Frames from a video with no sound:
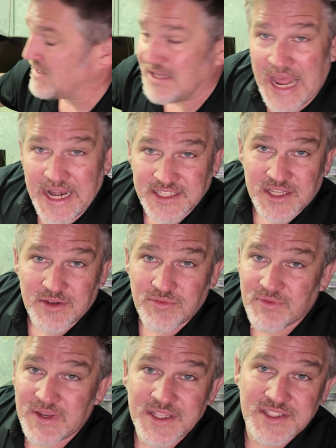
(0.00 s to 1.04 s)
that is
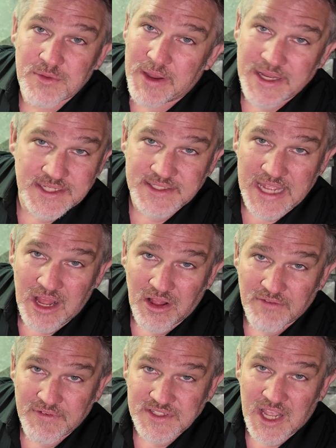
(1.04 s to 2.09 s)
an easy way to
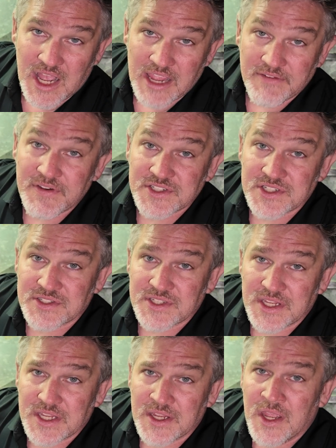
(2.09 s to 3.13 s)
tell if it's a high
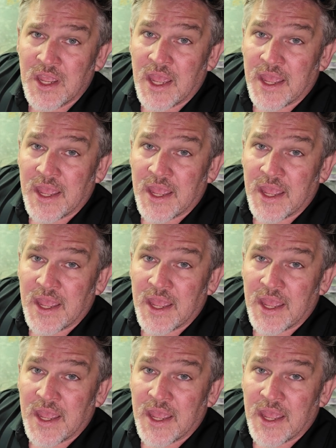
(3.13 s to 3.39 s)
efficiency